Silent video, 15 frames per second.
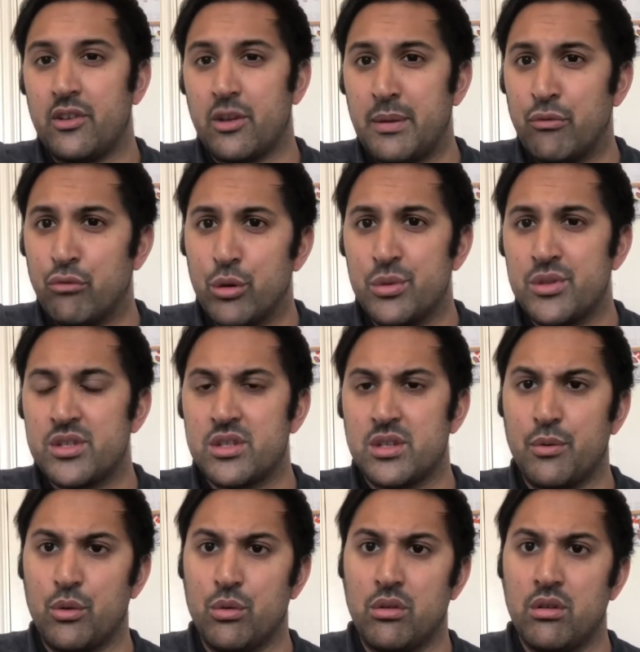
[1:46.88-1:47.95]
Roots to
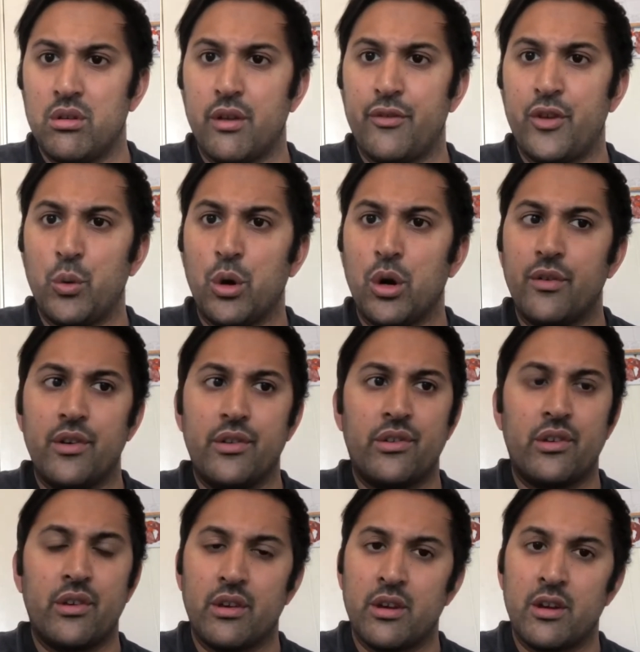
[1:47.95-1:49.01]
bowl a few overs.
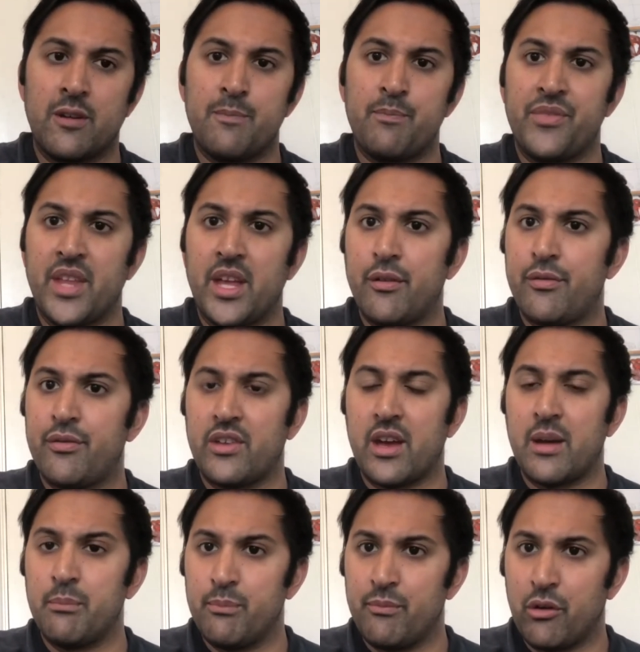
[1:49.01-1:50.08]
If,
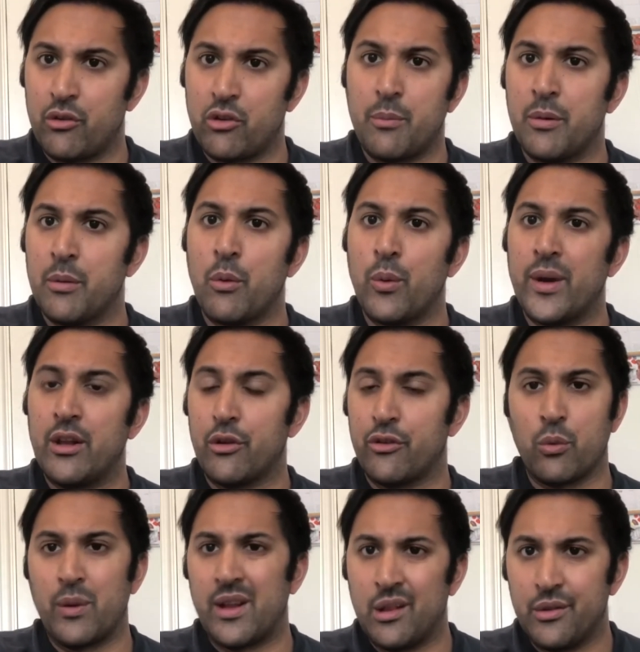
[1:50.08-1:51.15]
say, for example, Moeen or
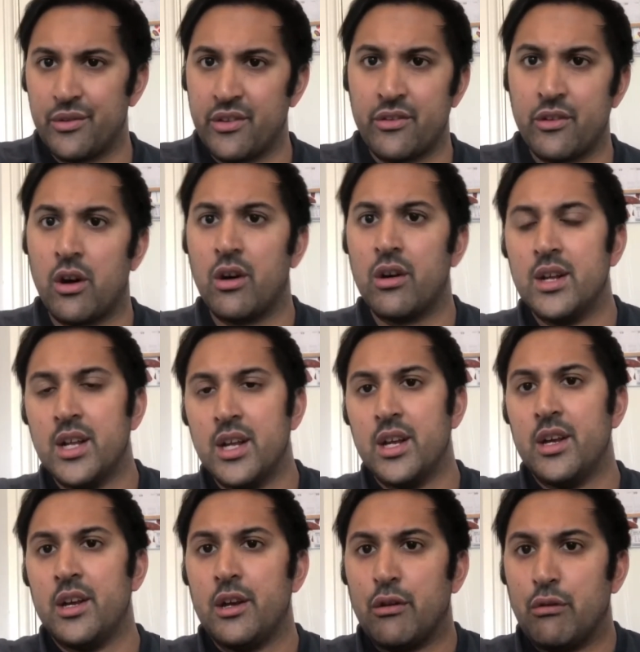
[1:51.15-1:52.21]
someone else is not
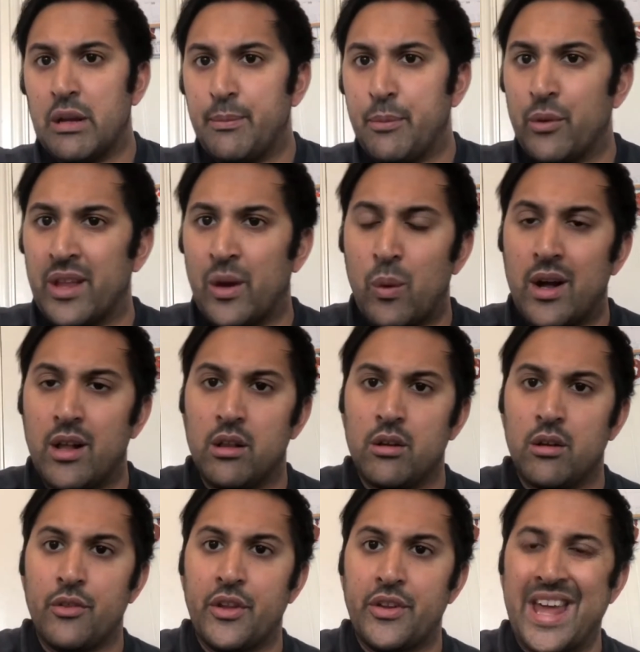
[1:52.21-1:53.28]
really bowling that well
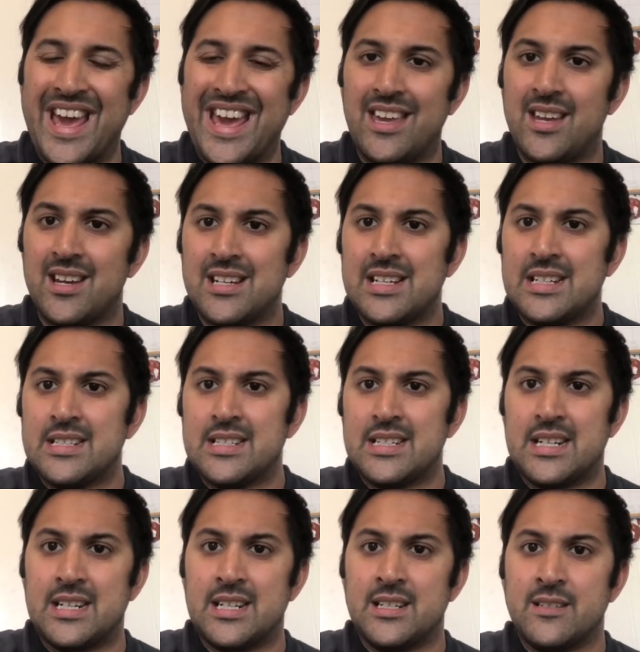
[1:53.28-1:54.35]
on the day,
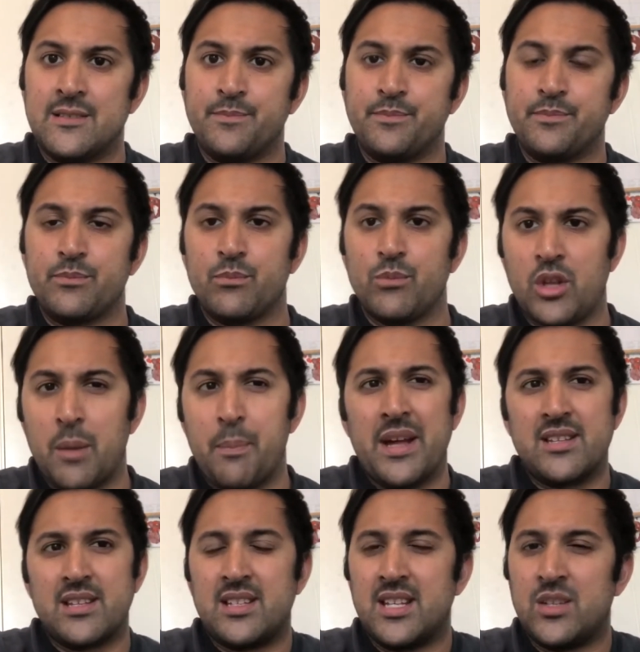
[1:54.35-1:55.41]
compared
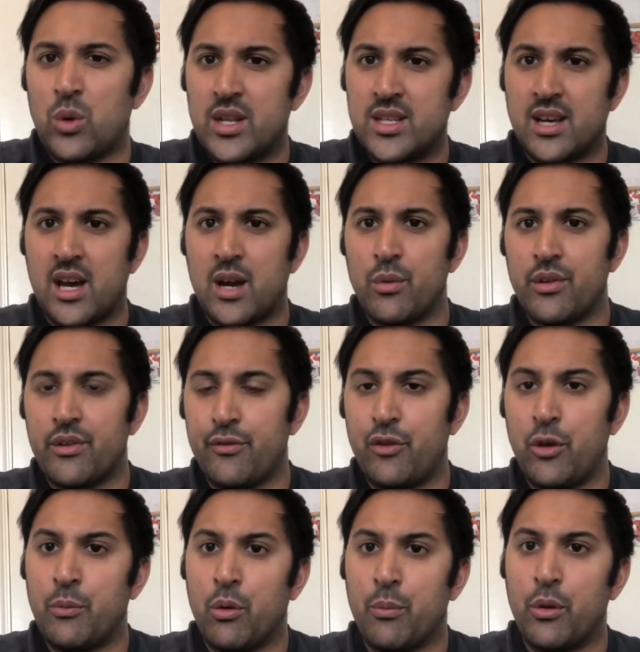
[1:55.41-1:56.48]
to the T20 side, where there's a few
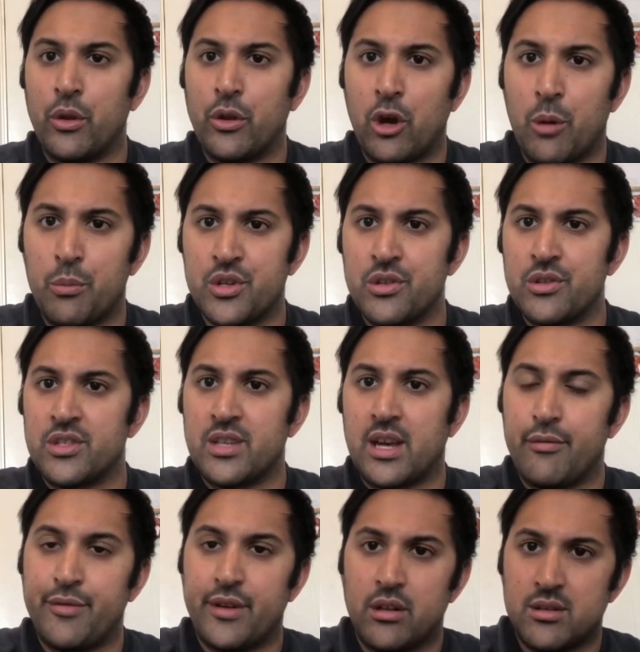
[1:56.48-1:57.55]
more bowling options. I
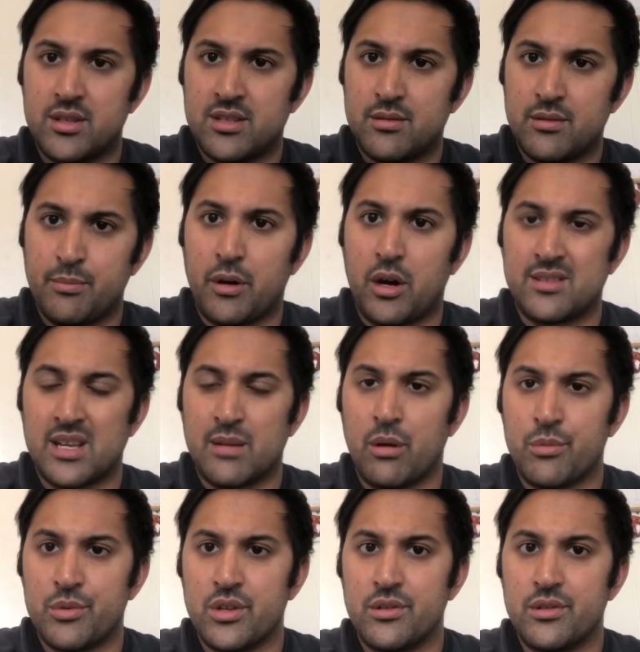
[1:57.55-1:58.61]
felt part-time
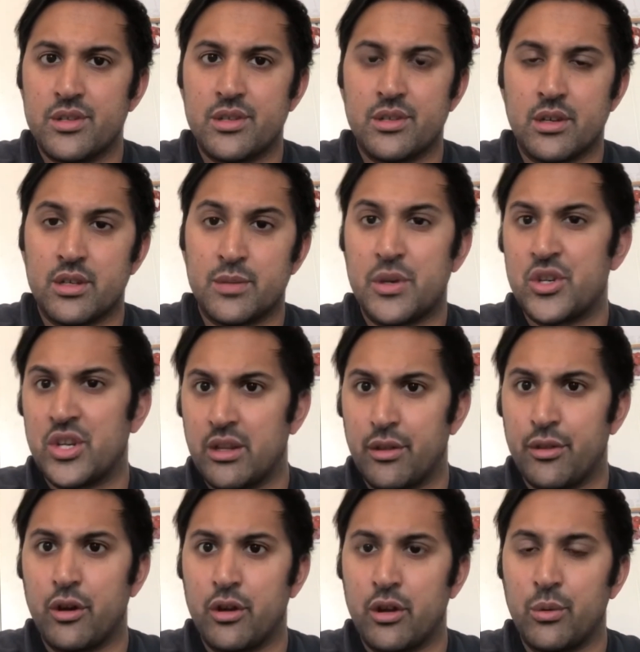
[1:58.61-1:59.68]
options, especially in the
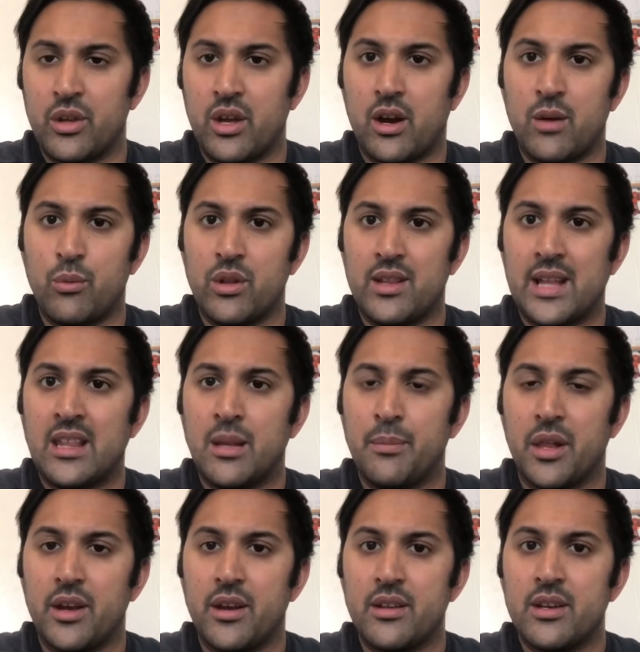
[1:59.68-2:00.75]
third ODI with Denley
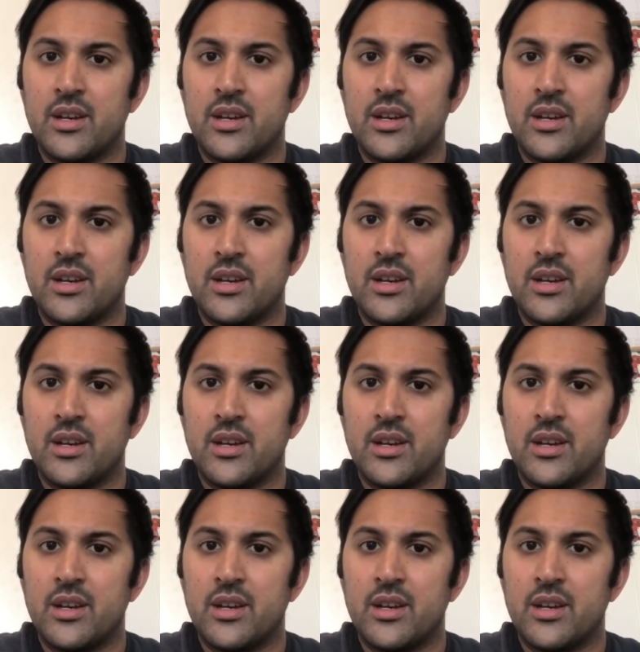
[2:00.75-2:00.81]
playing.